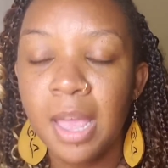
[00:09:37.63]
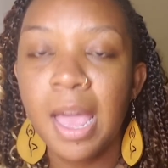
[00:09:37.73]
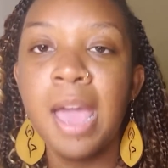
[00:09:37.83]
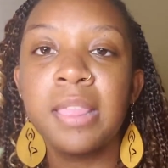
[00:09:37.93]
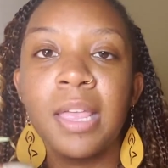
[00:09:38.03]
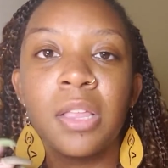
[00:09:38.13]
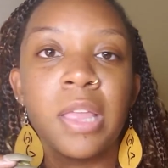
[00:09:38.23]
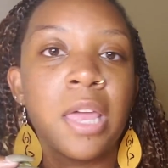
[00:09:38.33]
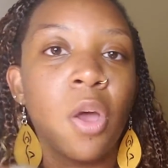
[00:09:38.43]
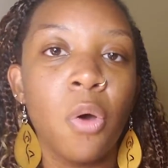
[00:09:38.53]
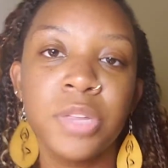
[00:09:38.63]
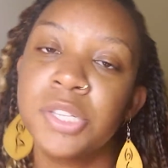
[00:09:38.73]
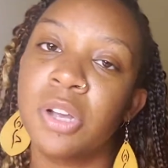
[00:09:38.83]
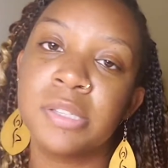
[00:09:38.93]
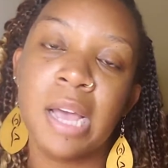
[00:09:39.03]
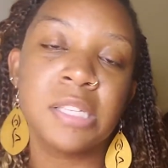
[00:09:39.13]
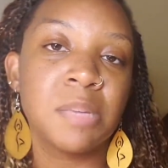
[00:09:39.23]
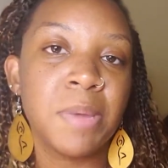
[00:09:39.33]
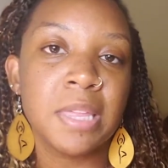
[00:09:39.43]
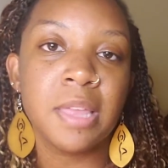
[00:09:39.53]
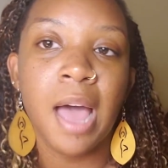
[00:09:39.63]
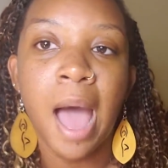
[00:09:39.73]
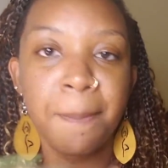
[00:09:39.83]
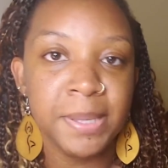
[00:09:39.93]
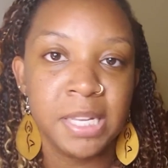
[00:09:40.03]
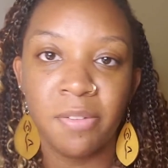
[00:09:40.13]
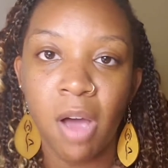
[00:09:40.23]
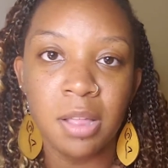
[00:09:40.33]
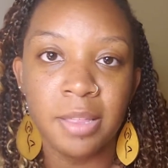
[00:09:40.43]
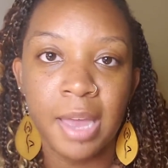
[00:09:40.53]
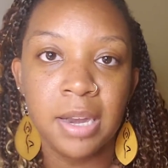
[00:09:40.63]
And then it only turns out to be the opposite of all of that.